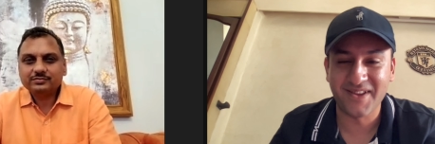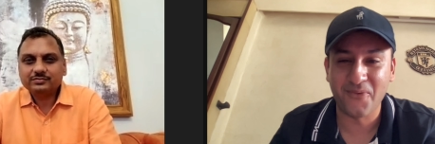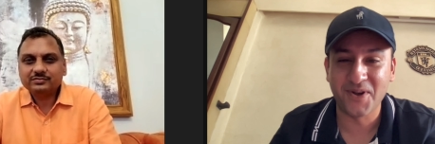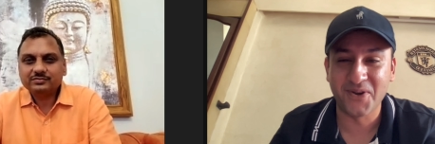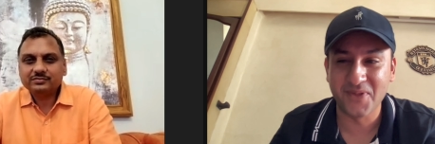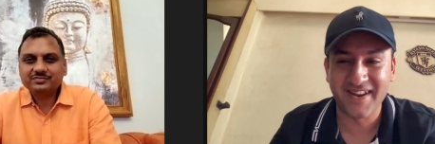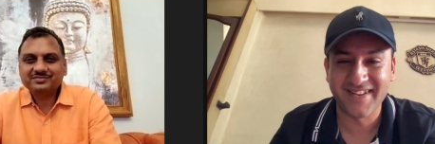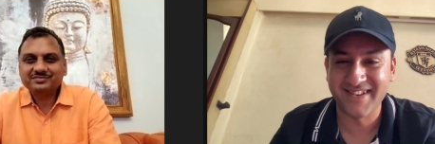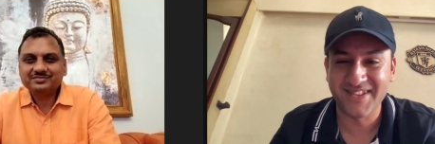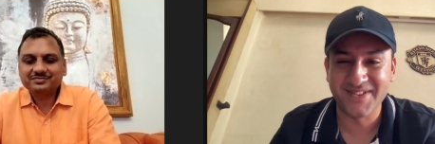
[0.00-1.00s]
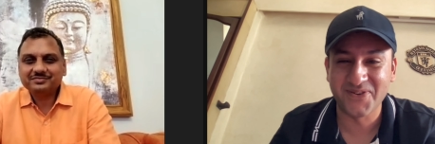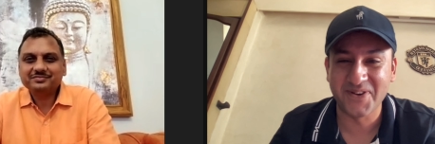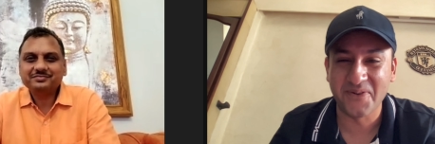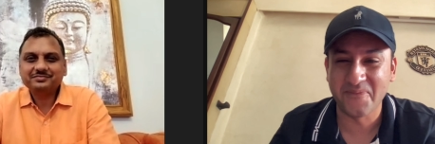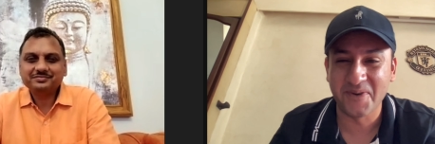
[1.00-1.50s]
Speaker 1: I would do that. There's no
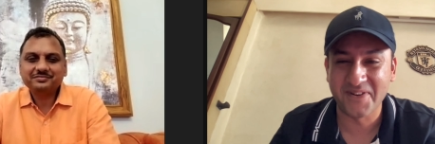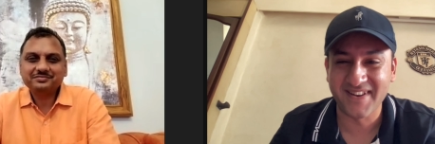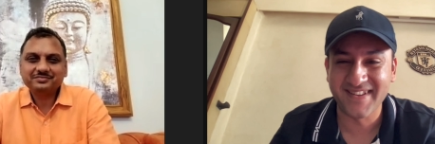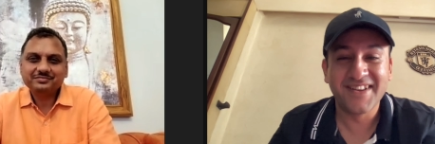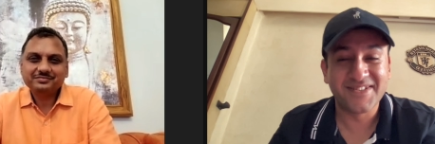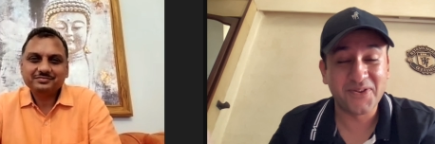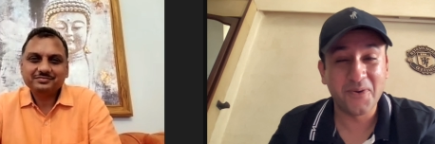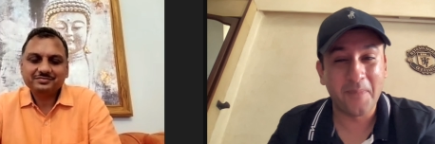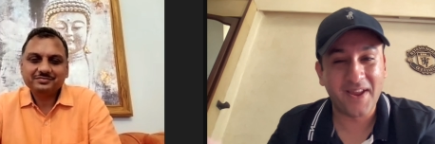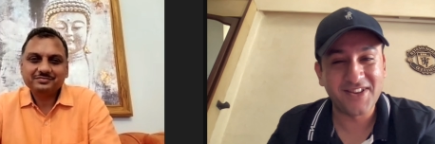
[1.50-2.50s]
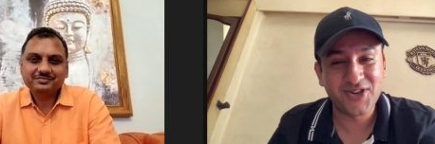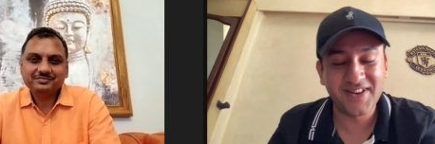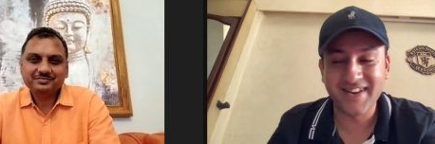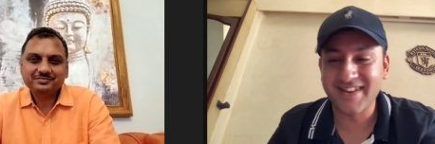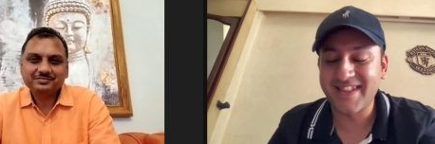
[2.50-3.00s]
doubt about it. So you
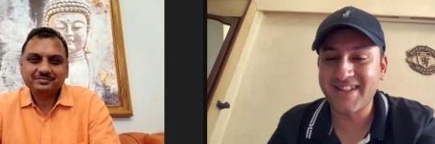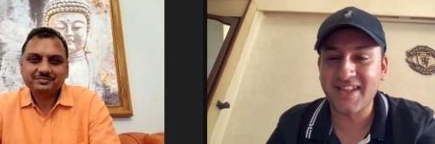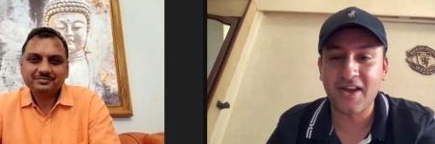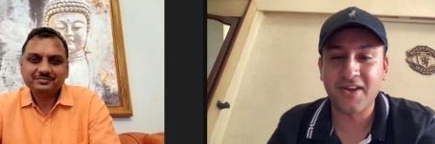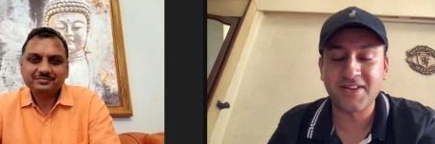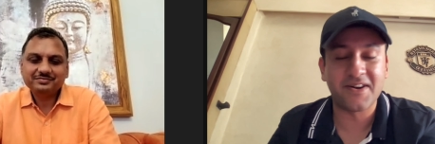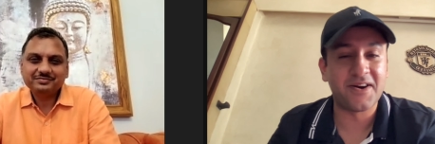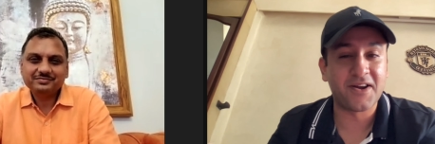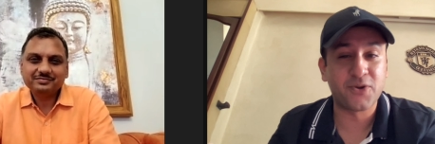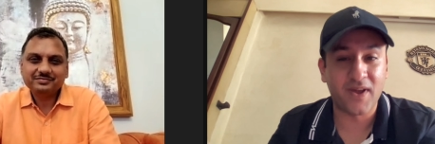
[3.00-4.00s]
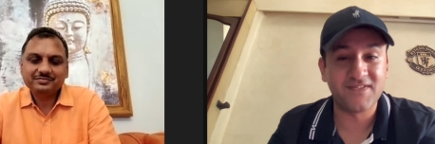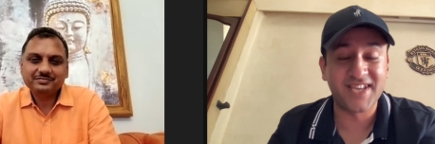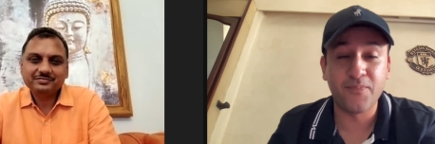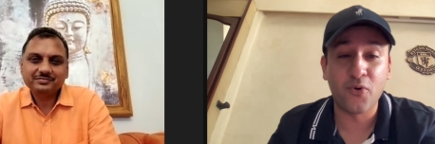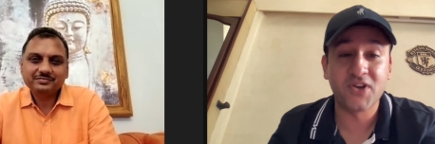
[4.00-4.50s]
mentioned that there are uh, 12
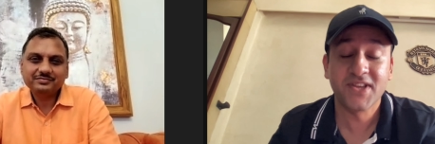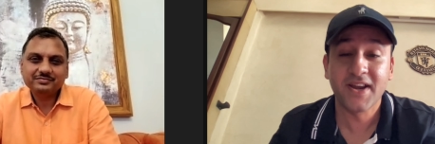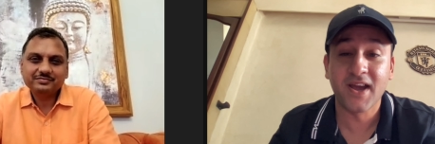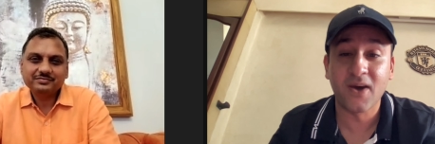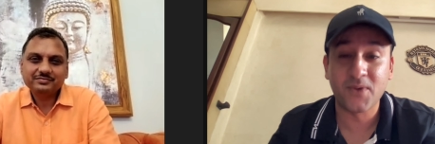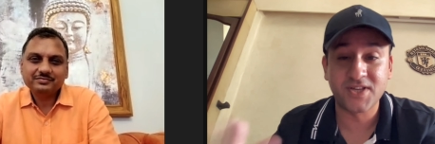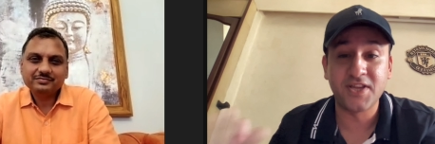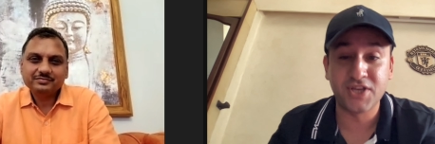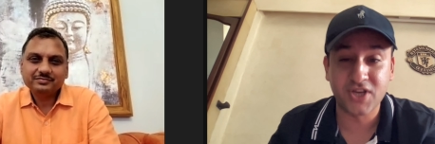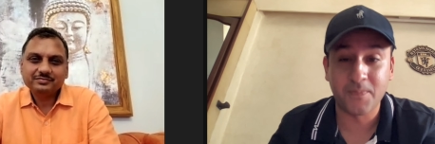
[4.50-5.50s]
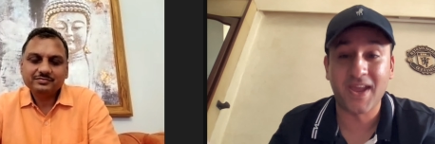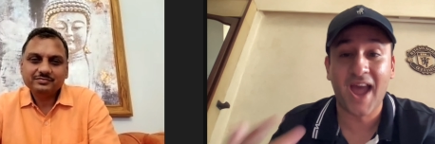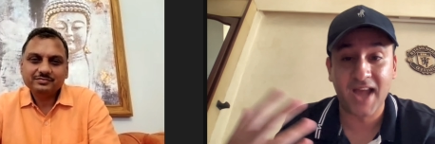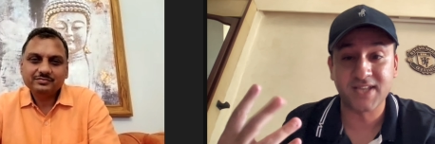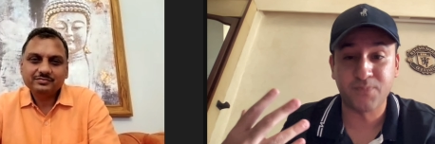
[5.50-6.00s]
seaports in India, which DG Shipping
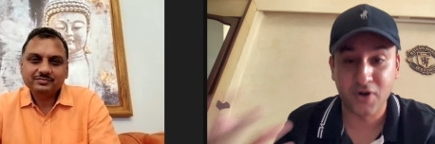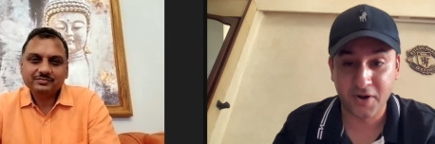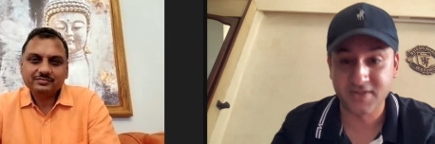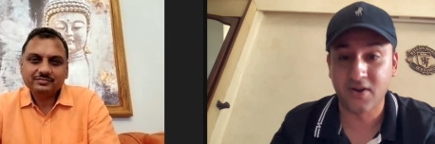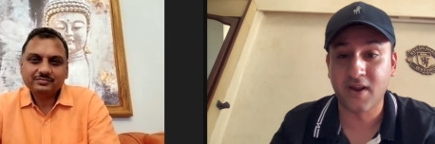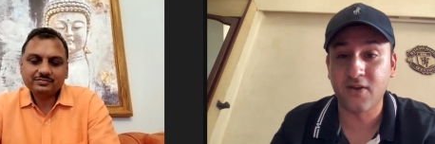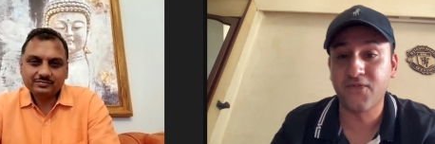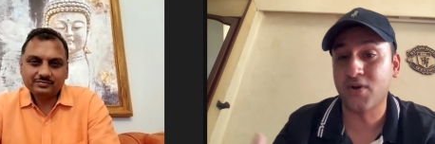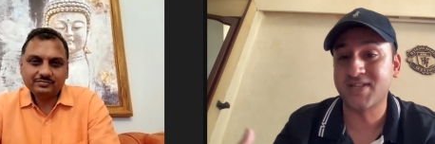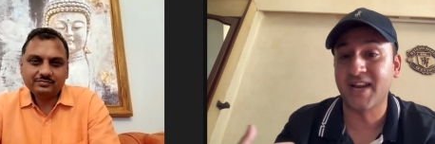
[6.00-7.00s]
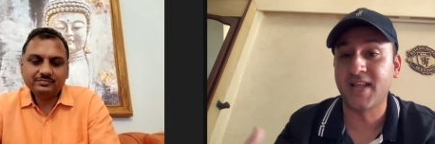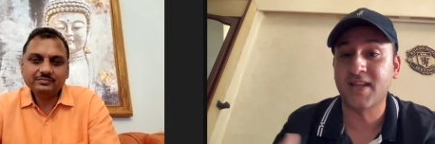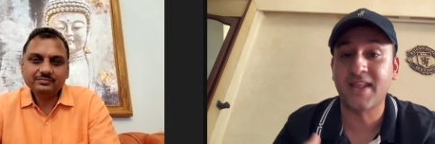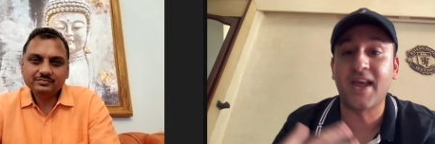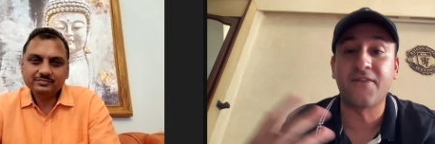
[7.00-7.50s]
has put out a circular for, stating
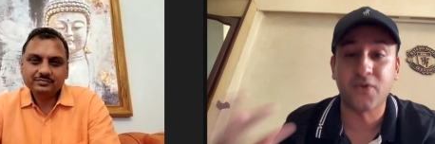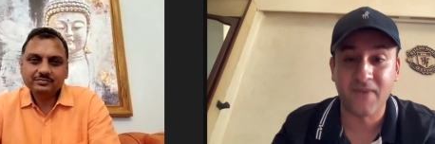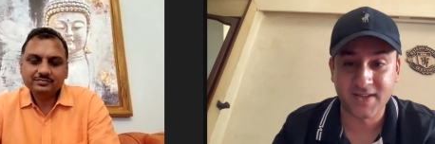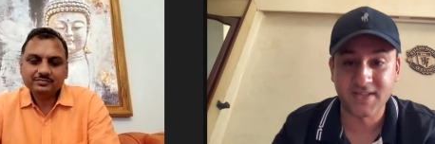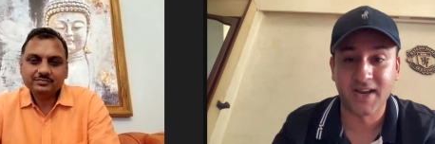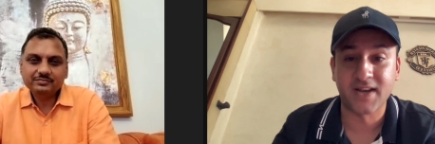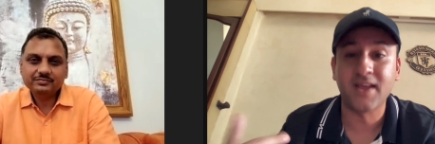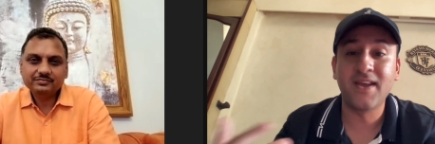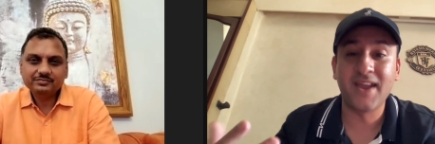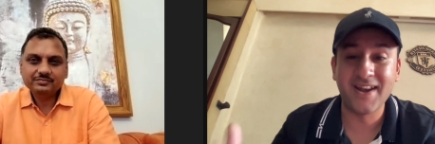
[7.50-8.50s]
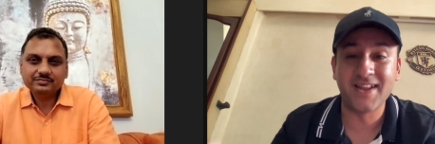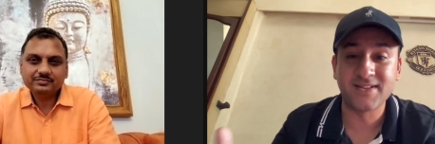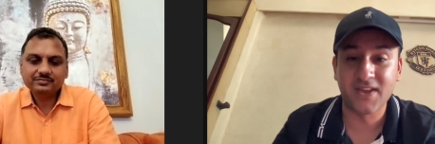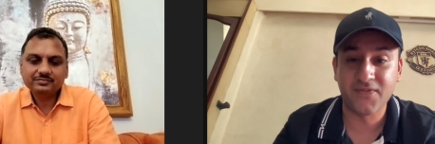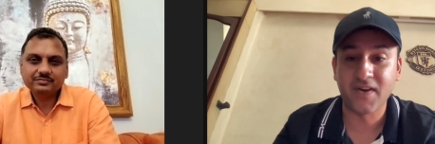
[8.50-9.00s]
that they have to vaccinate Indian
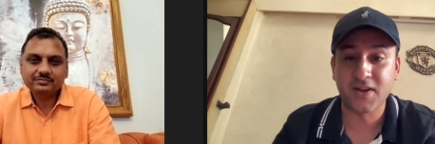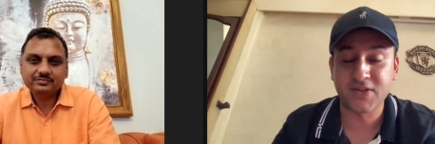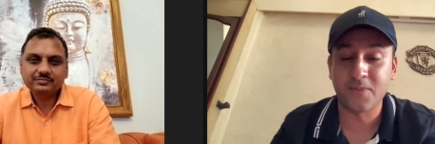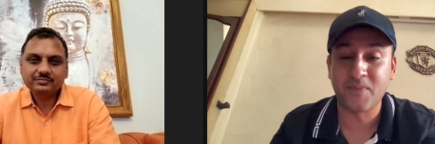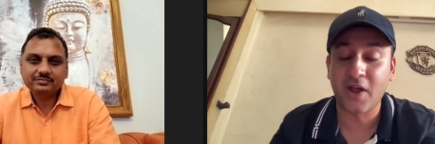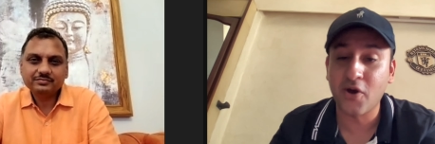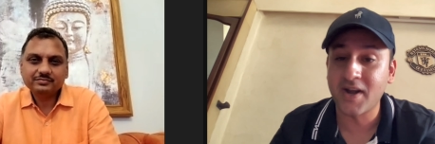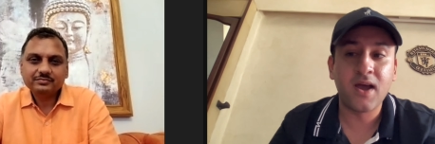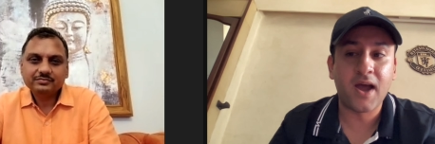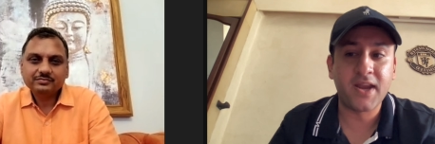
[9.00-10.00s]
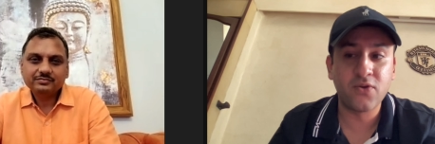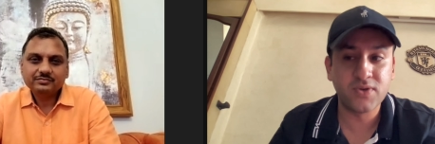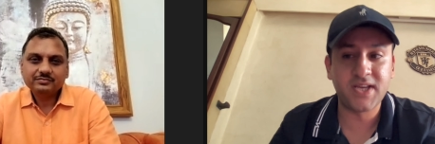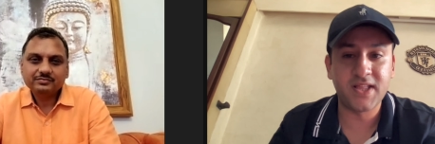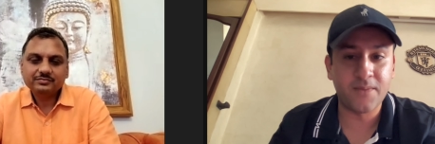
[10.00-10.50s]
seafarers on priority. I do
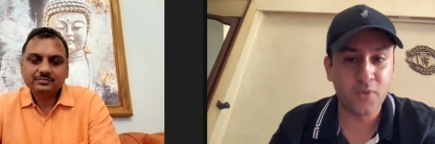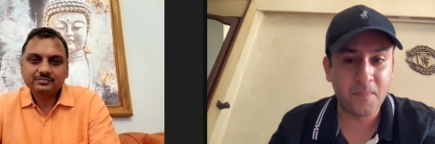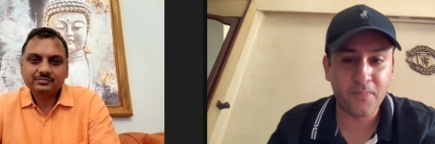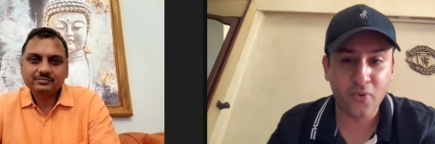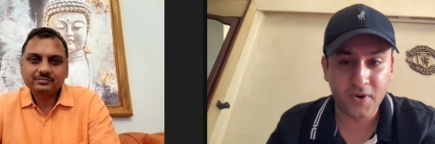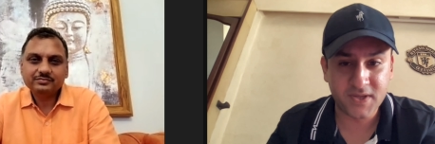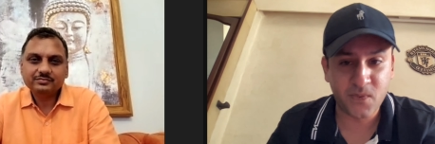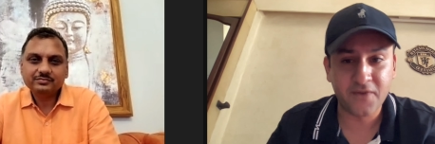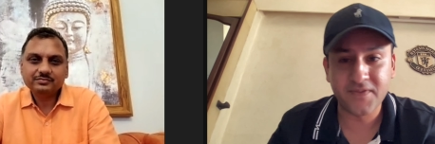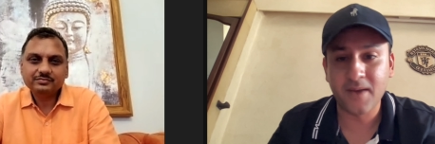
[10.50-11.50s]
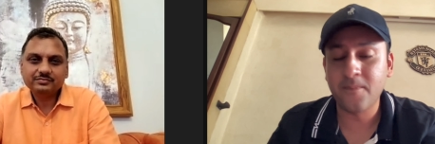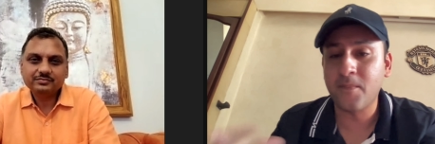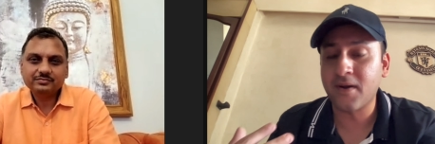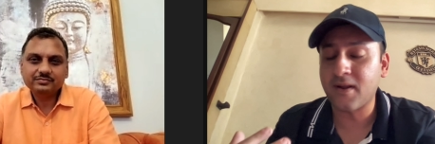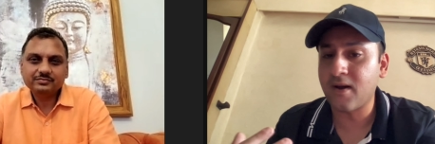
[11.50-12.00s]
see that Mumbai port is one of them,
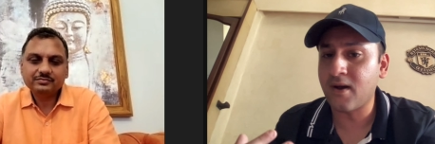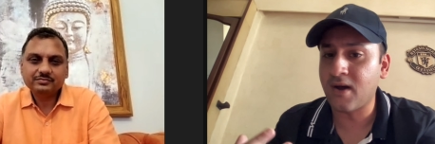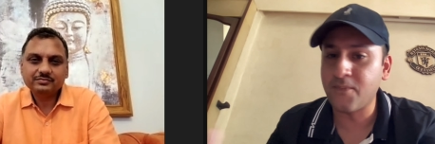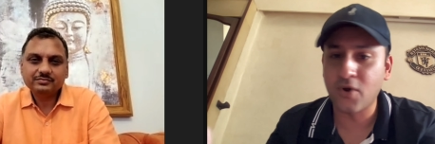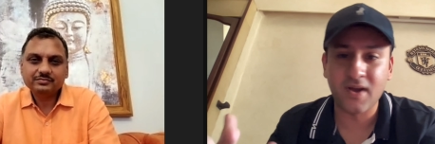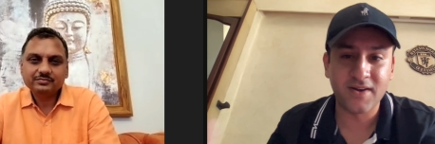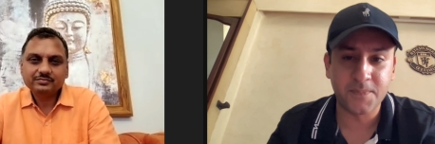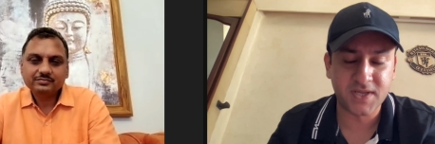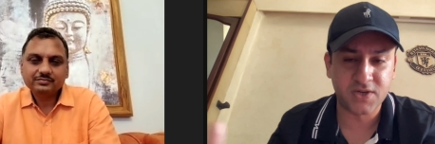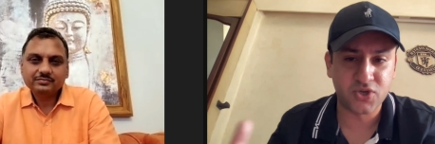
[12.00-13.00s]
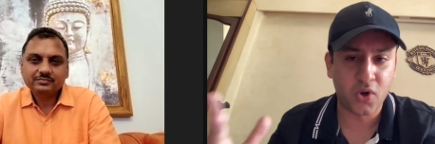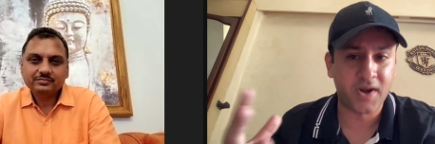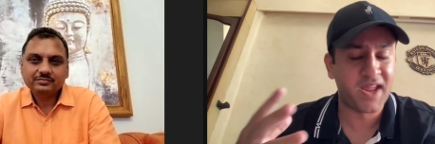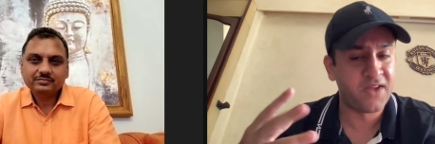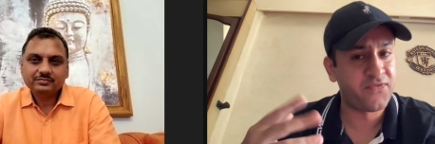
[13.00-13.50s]
but uh, I'm not 100%
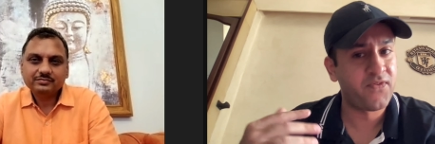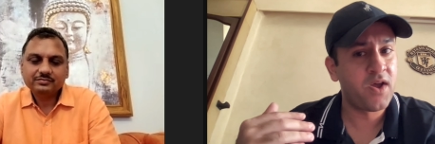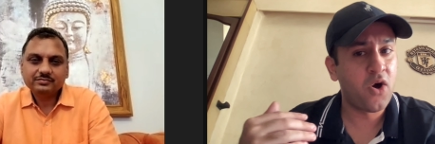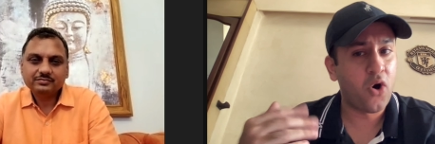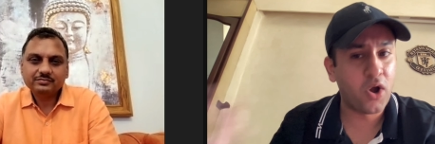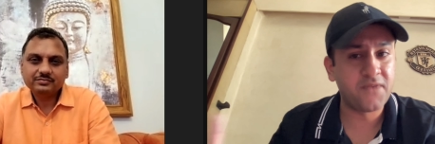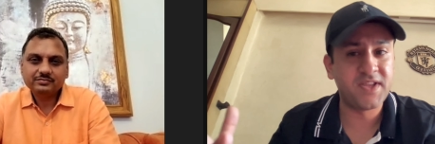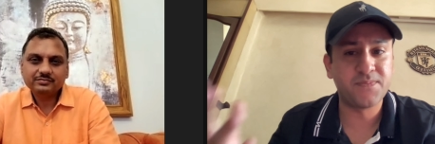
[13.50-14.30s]
sure if all of these